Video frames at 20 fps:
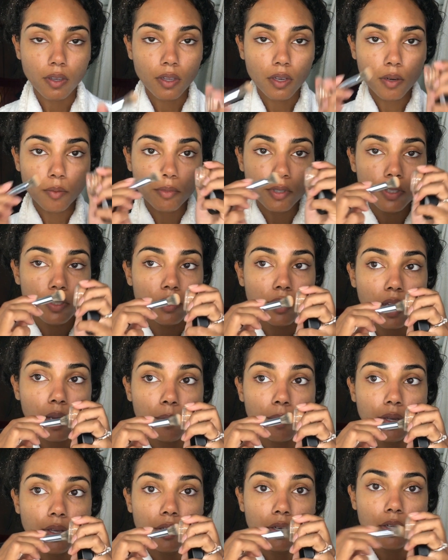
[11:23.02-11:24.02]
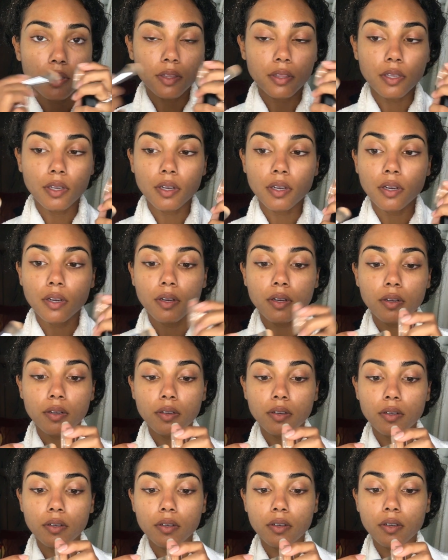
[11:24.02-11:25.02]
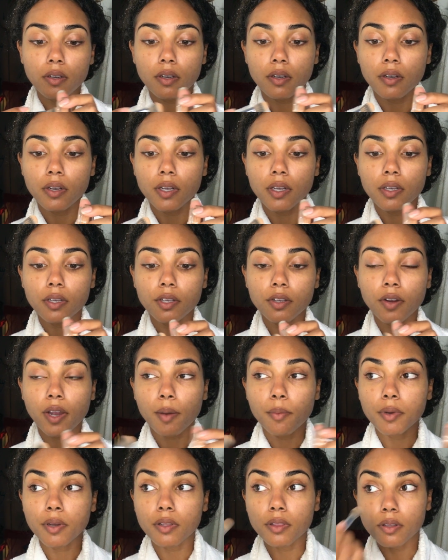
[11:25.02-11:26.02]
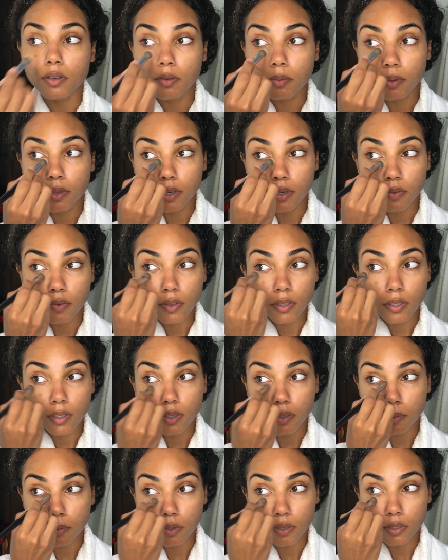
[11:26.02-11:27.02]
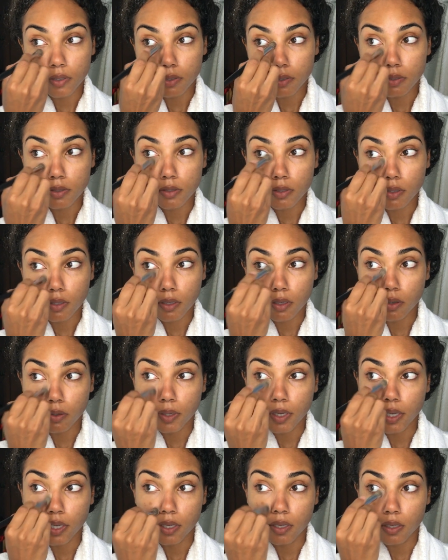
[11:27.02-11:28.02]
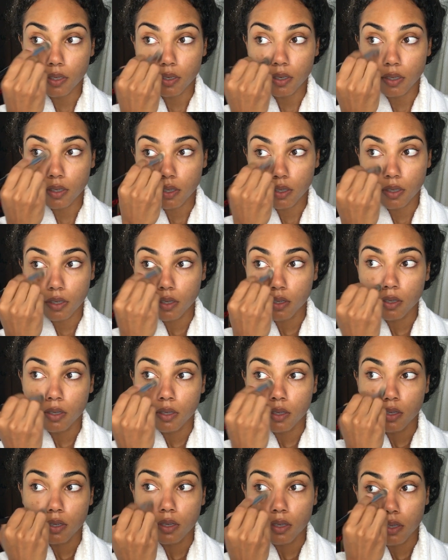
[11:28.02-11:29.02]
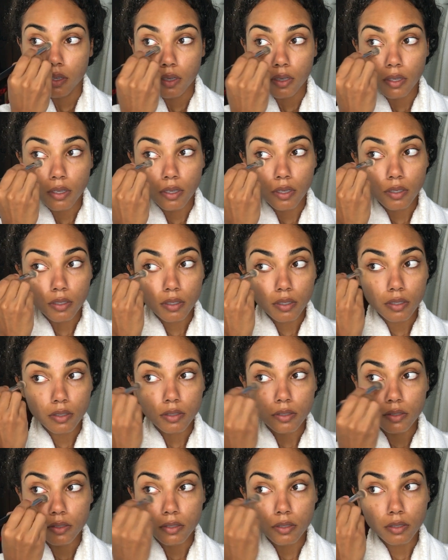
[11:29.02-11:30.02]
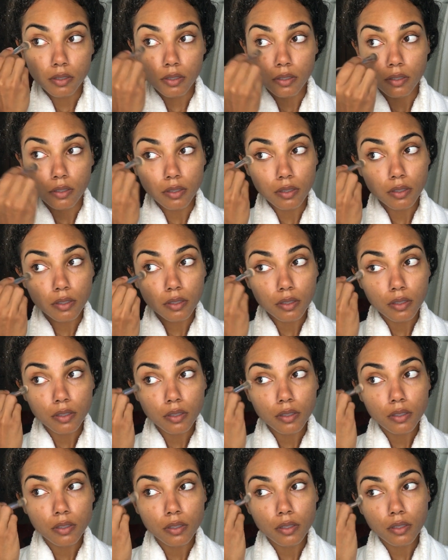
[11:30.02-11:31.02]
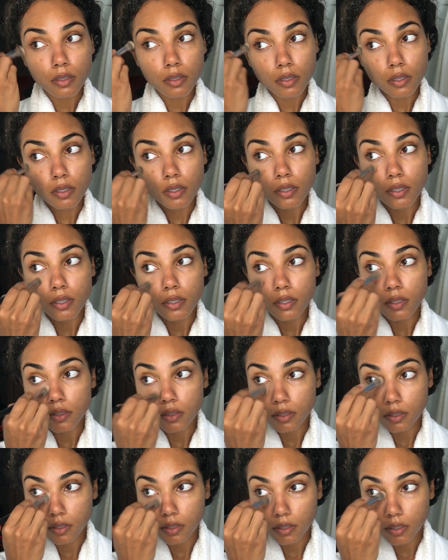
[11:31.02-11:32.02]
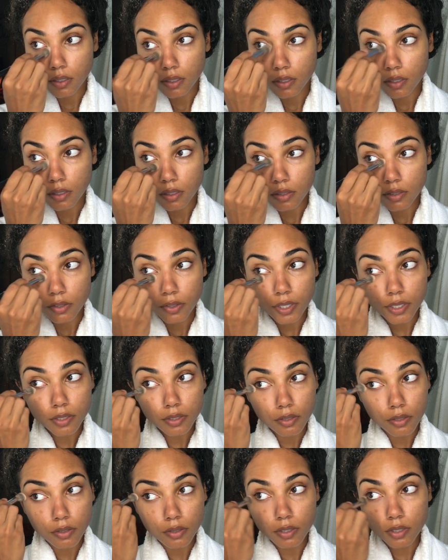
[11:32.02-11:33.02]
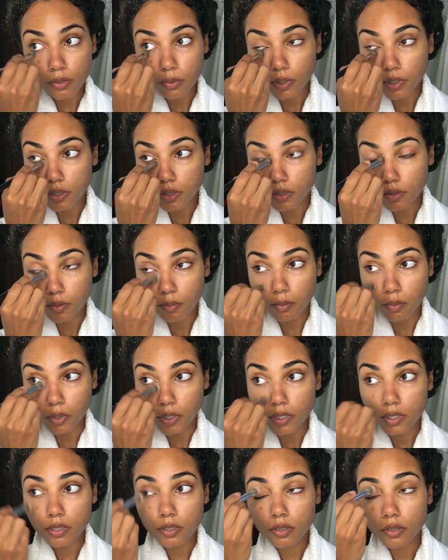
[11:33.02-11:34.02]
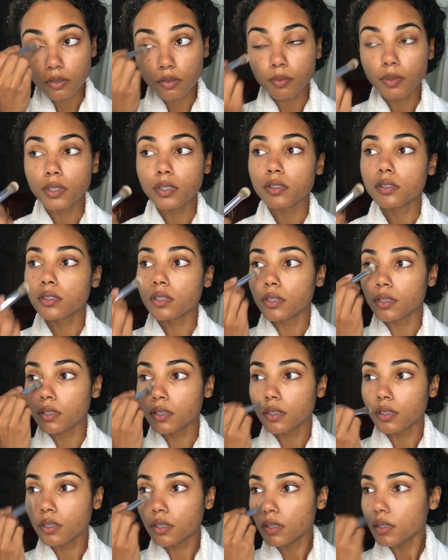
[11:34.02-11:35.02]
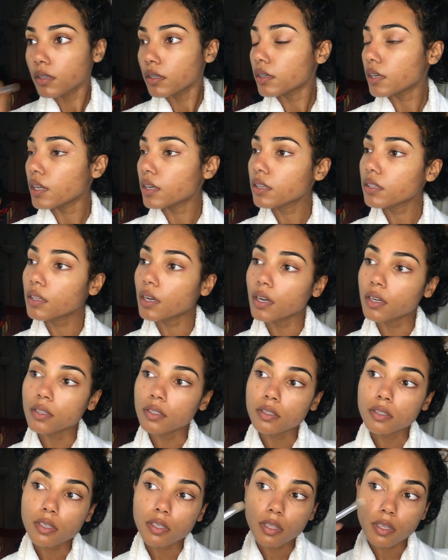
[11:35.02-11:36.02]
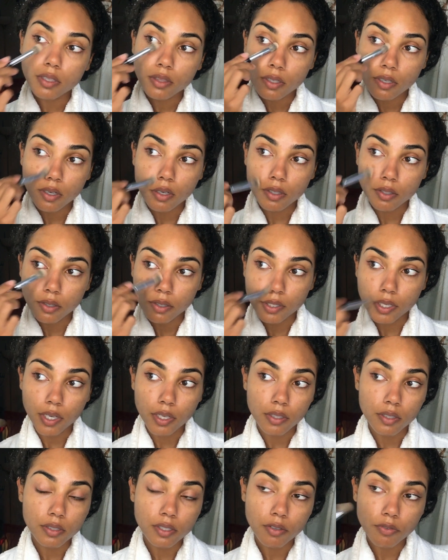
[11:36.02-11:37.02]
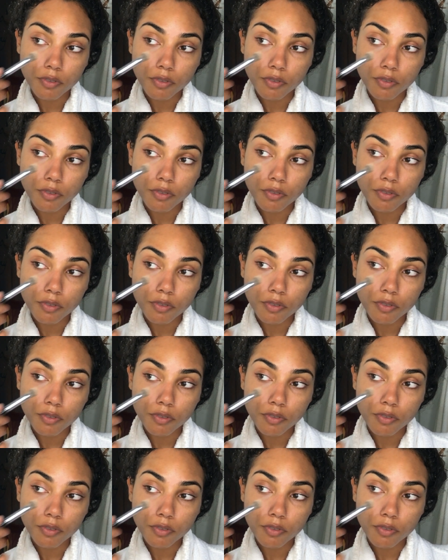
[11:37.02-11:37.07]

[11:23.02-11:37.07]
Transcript: And I'm just dabbing it in there. Alright, grabbing a little bit of it, and I'm gonna just go ahead and conceal anything. It's great to do this while it's moist too, because then, not on the eyelids, I like the color on the eyelids.